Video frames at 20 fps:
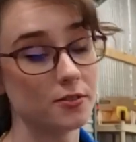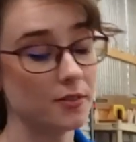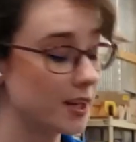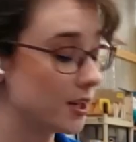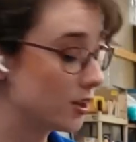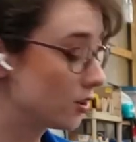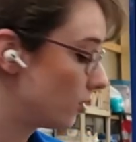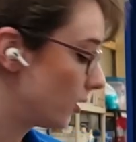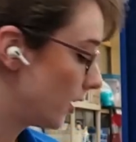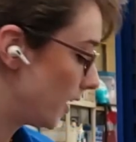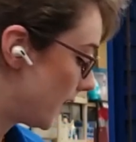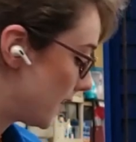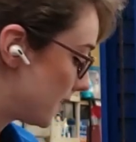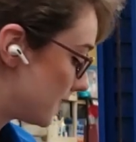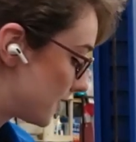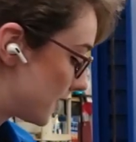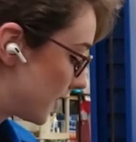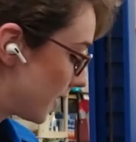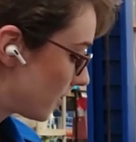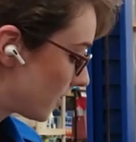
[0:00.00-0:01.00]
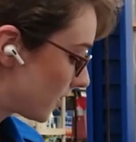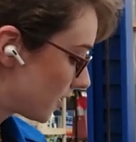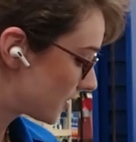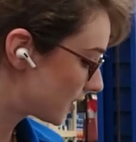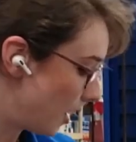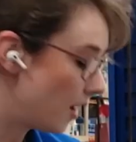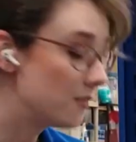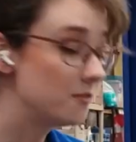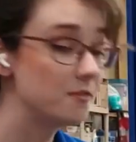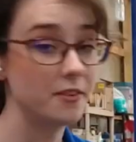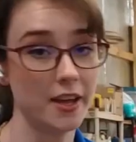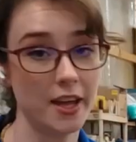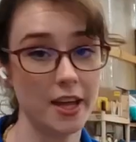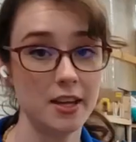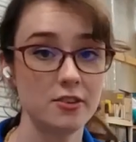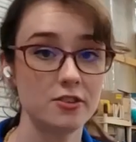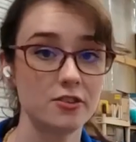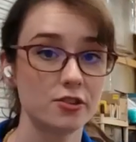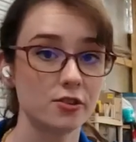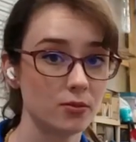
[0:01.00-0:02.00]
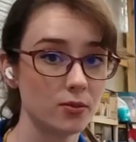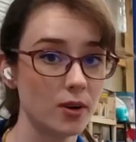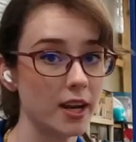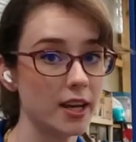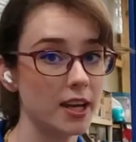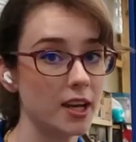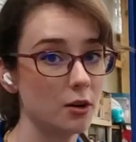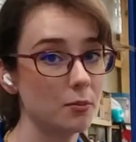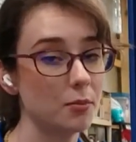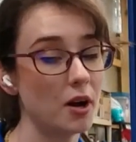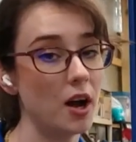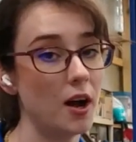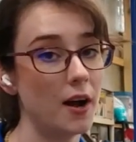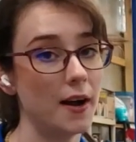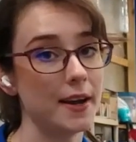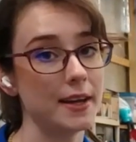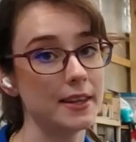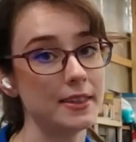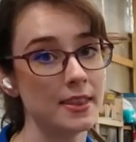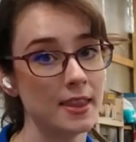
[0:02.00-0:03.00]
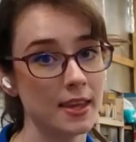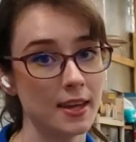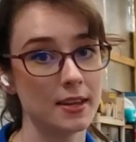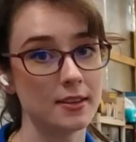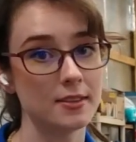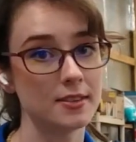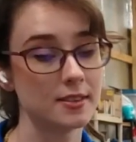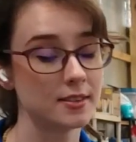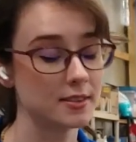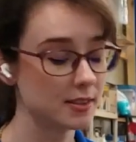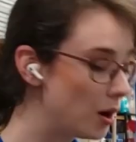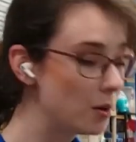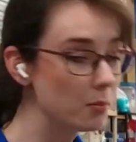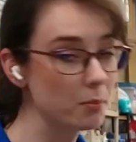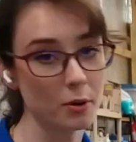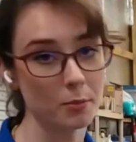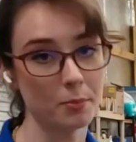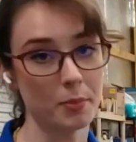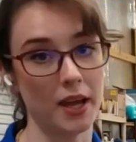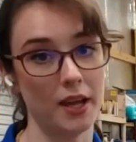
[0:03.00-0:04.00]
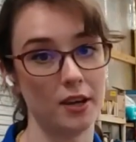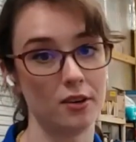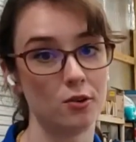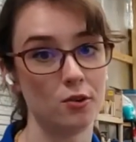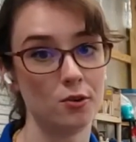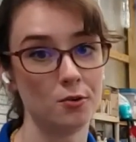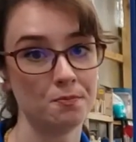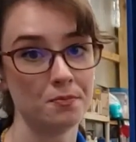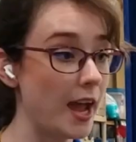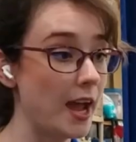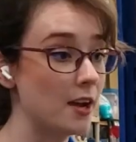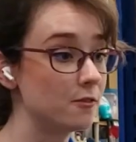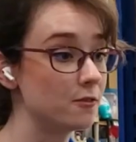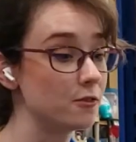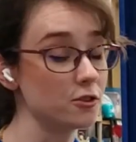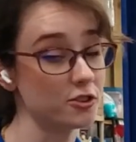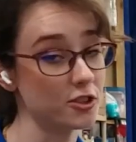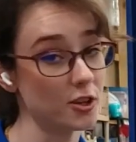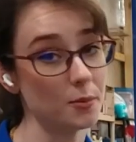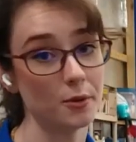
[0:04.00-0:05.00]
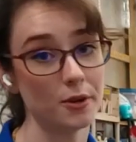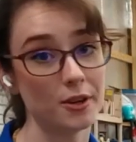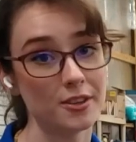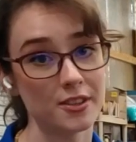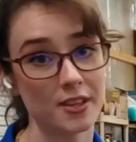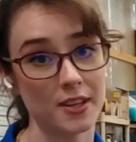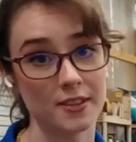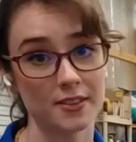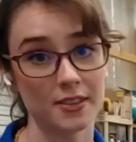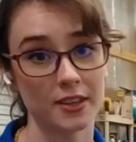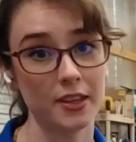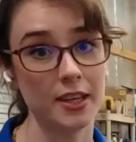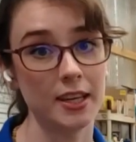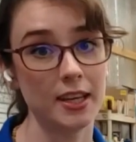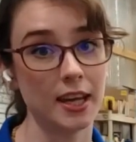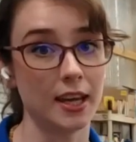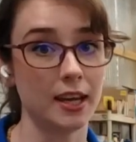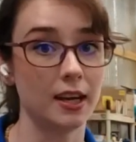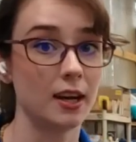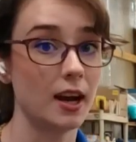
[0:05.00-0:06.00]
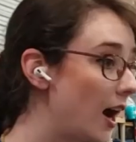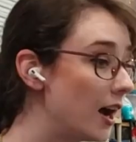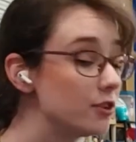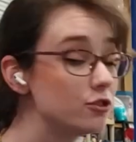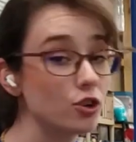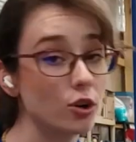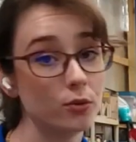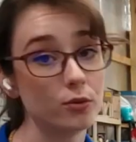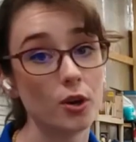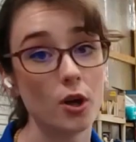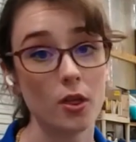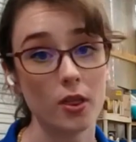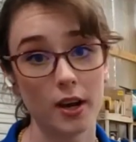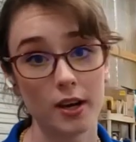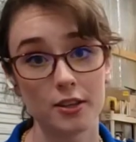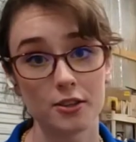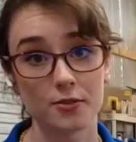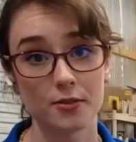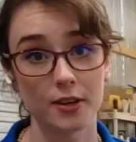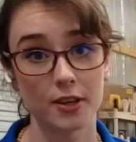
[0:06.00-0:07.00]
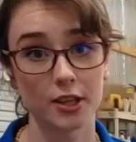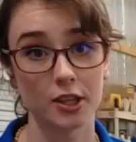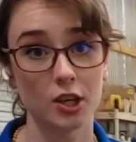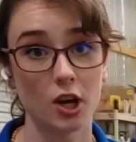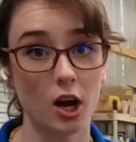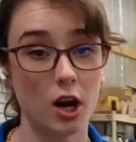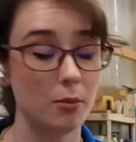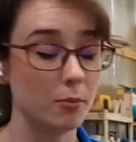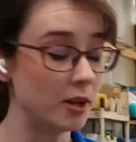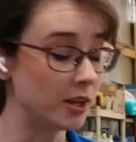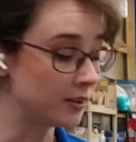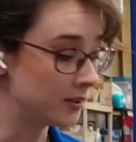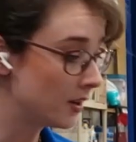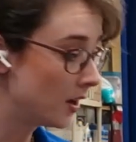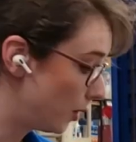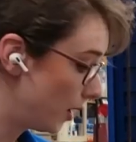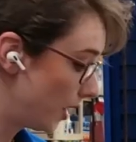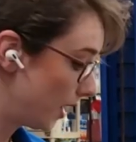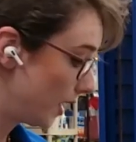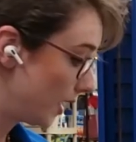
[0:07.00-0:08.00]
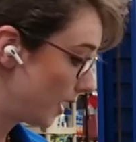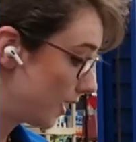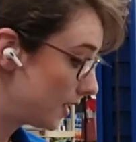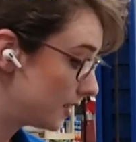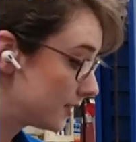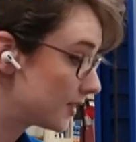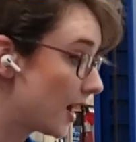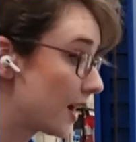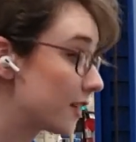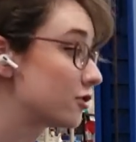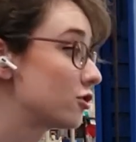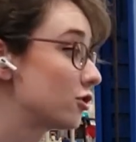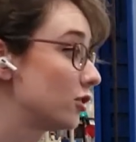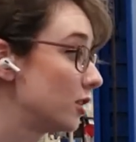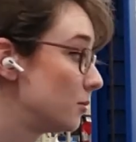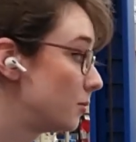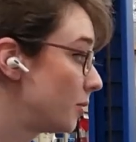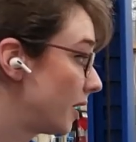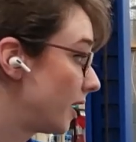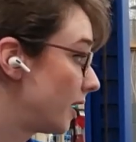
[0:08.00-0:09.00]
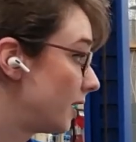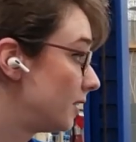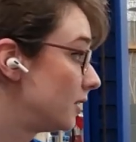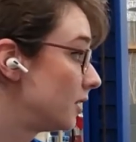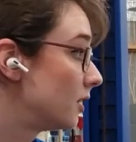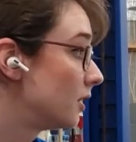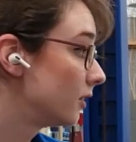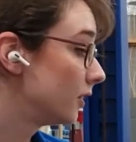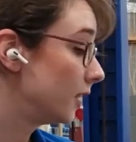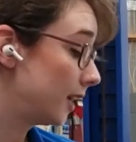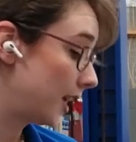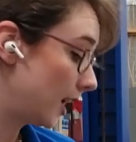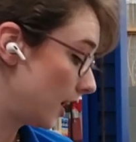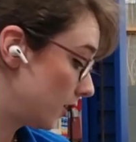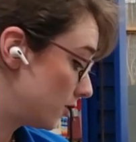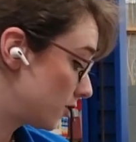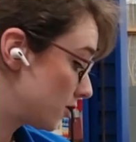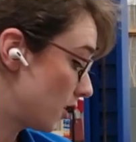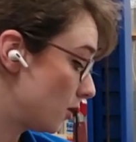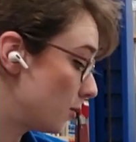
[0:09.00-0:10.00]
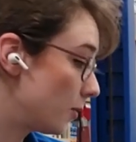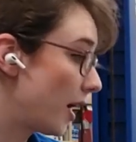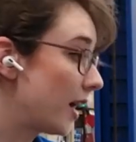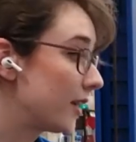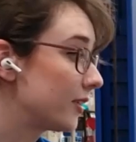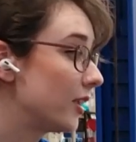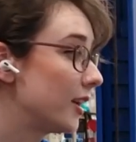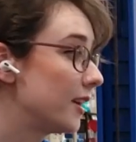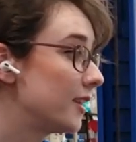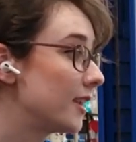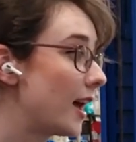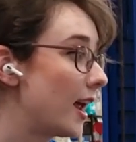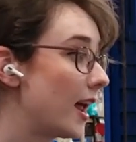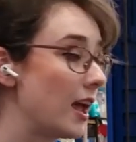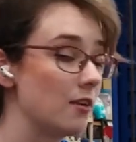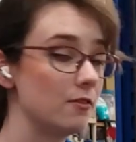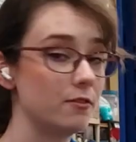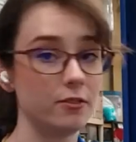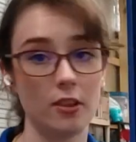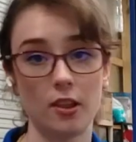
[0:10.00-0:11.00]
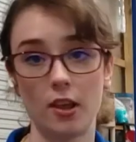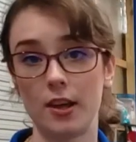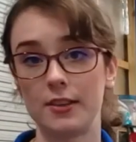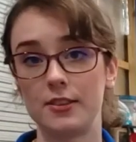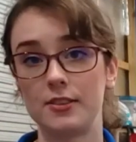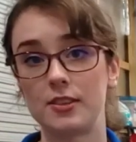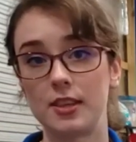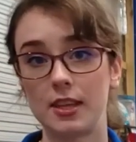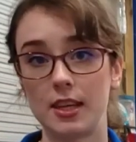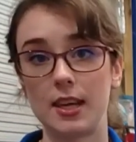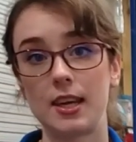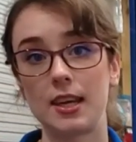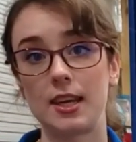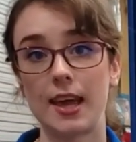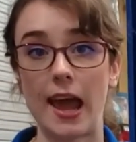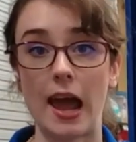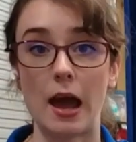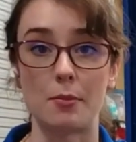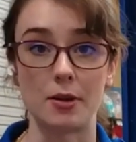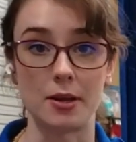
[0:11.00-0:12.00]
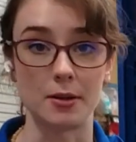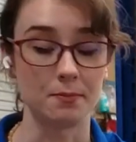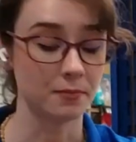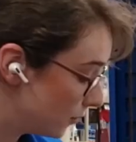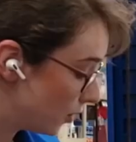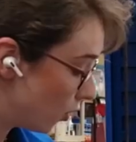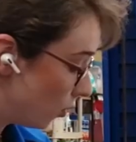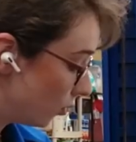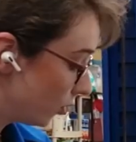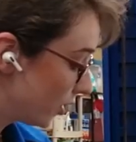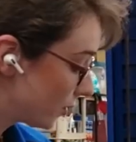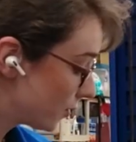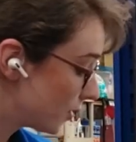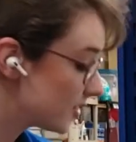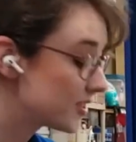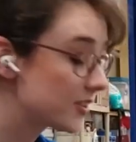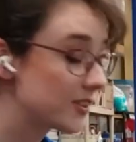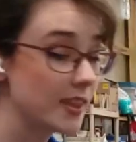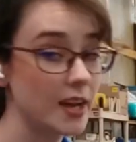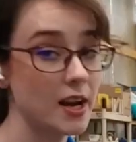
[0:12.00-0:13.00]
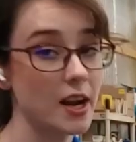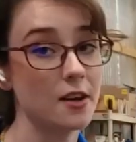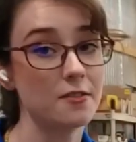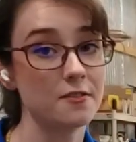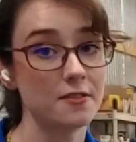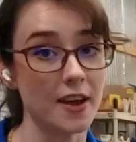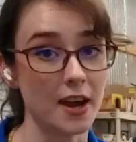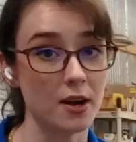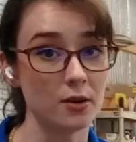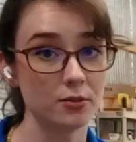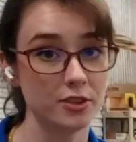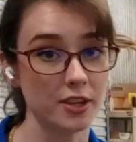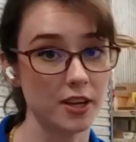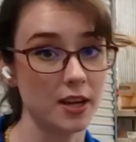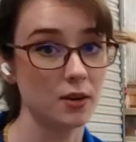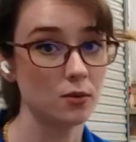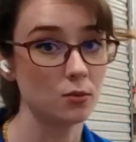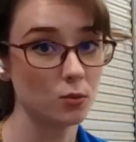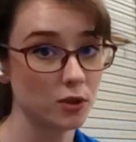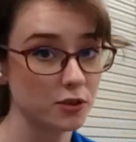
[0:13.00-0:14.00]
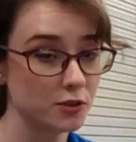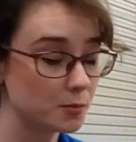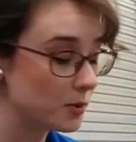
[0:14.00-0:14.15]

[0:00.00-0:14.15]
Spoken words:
vehicle is. There is a vent right here behind this bumper panel, and for some reason it's leaking. I don't know that it's very common, but it has actually been leaking so badly that it floods the cabin. And the only reason that I found it was